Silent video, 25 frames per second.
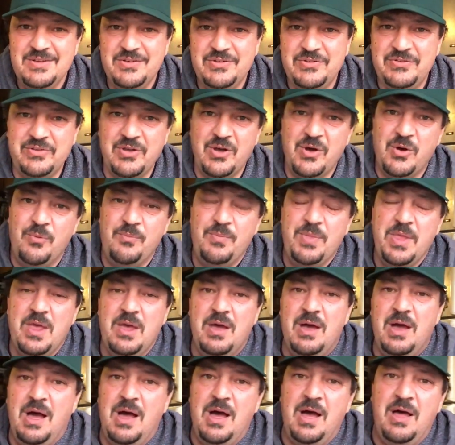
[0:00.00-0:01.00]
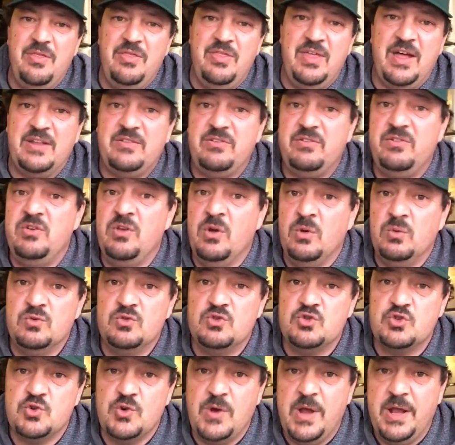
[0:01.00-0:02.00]
So uh, that's
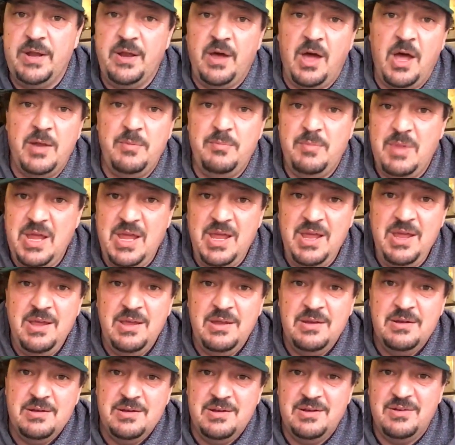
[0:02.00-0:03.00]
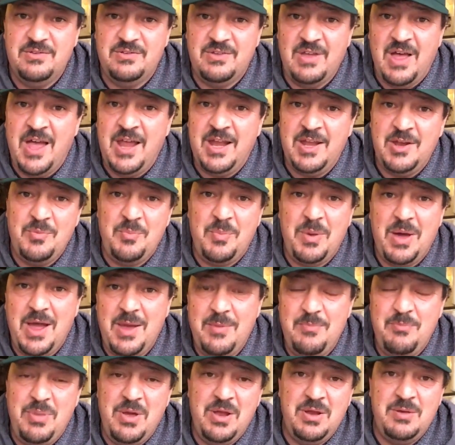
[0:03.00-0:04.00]
Don't Tread on Me, designed
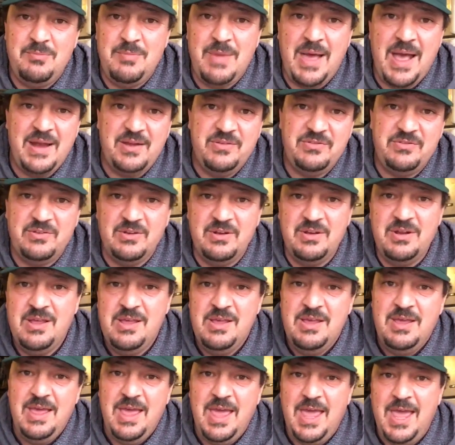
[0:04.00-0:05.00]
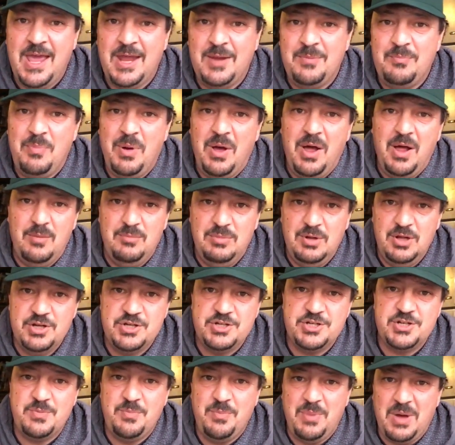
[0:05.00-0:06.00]
by Ben Madison and
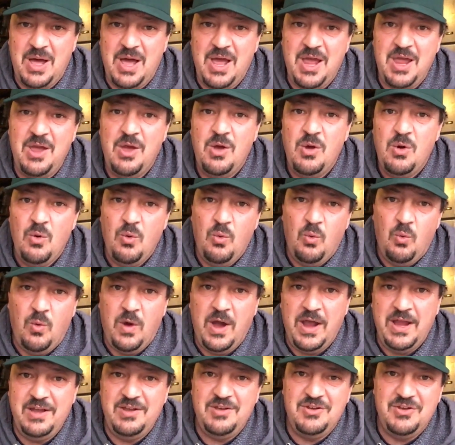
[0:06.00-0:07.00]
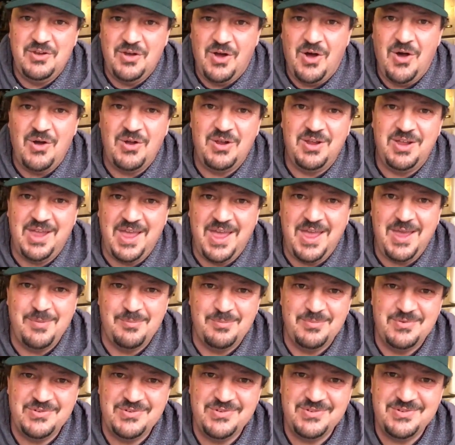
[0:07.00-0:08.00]
published by White Dog
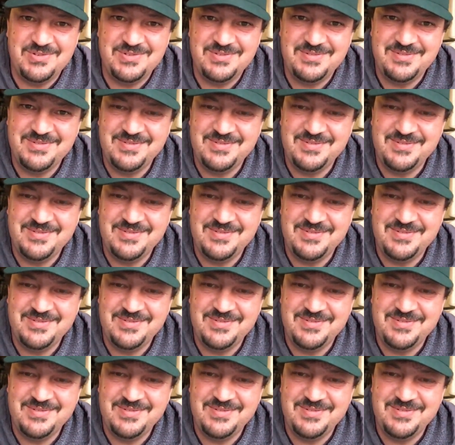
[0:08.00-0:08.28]
Games.